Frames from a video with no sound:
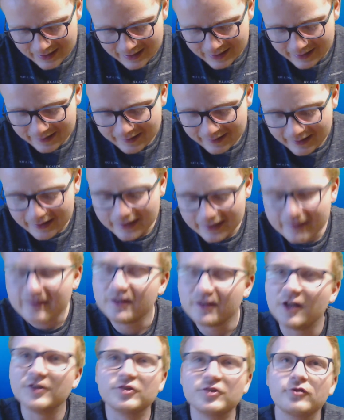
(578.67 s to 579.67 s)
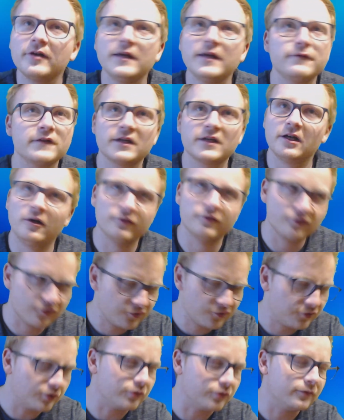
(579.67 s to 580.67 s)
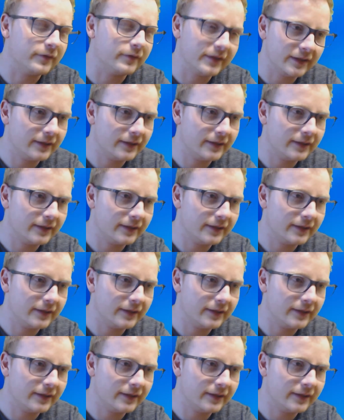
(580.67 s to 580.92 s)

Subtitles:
it's like, it's not Grave Encounters 2.